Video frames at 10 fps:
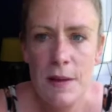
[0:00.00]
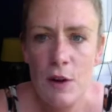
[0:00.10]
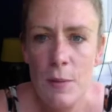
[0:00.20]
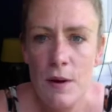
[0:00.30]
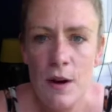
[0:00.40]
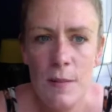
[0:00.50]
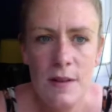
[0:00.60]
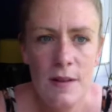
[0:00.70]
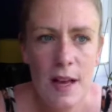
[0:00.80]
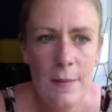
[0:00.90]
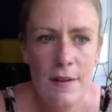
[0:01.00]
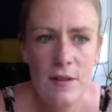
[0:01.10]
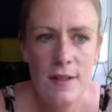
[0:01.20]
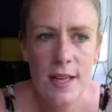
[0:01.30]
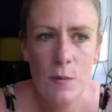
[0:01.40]
pick up on comments on here, but
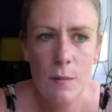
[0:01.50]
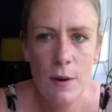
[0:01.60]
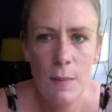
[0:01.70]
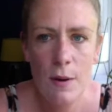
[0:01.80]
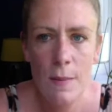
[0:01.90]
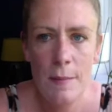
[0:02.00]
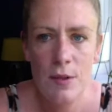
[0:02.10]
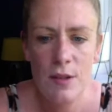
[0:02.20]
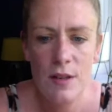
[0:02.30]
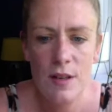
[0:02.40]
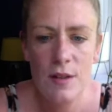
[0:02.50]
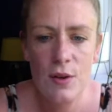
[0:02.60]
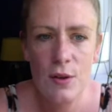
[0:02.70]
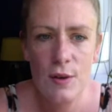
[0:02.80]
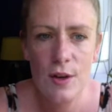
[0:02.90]
I've just seen one pop up. I'm just going to
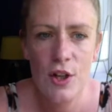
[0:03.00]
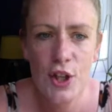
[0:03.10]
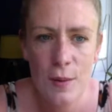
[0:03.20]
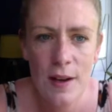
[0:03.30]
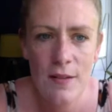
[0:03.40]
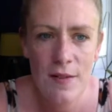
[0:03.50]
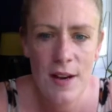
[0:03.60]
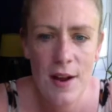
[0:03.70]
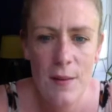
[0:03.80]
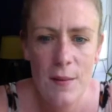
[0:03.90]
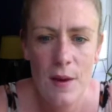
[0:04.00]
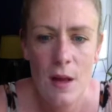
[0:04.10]
talk to it for now.